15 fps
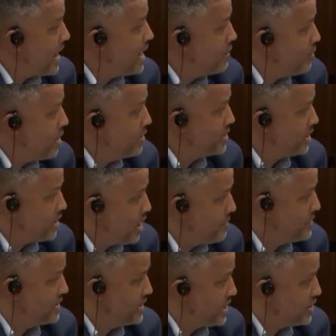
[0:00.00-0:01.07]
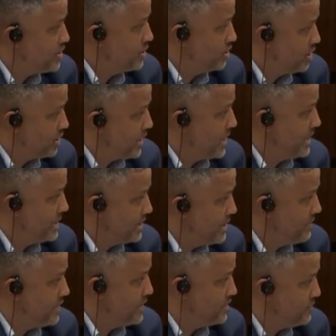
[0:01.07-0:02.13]
that, what would the compensation look like in
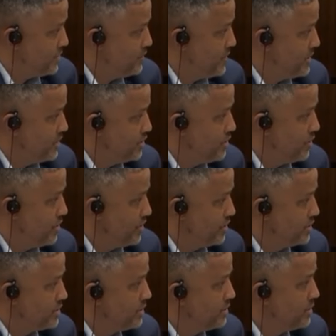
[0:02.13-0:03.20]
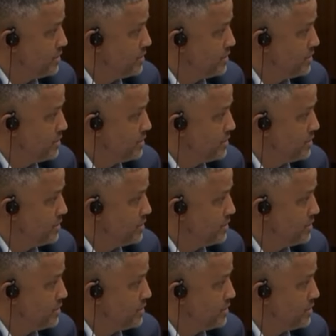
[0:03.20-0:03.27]
dividends between the two owners?